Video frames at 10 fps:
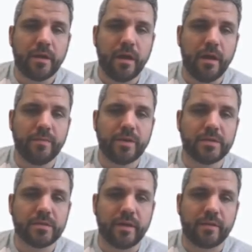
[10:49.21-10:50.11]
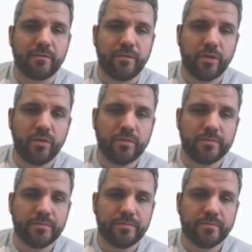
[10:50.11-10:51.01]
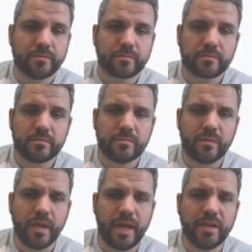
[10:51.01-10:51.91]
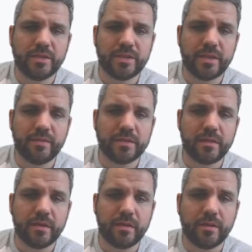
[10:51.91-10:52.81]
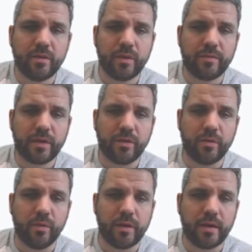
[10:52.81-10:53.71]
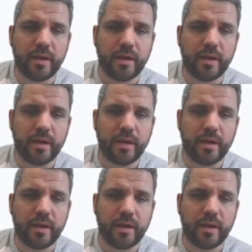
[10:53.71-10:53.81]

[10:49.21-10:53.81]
You can select fill, and you just give these whatever color you want.